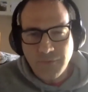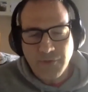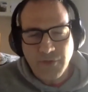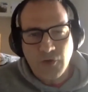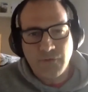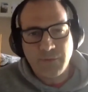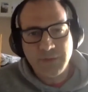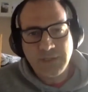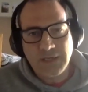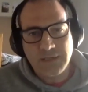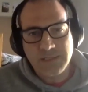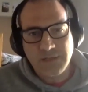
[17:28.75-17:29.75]
the government
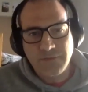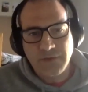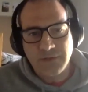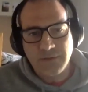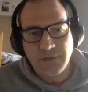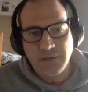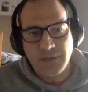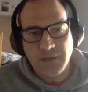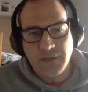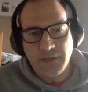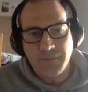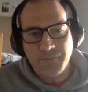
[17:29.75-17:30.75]
has given
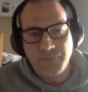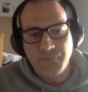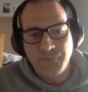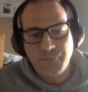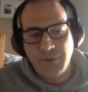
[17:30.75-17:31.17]
um,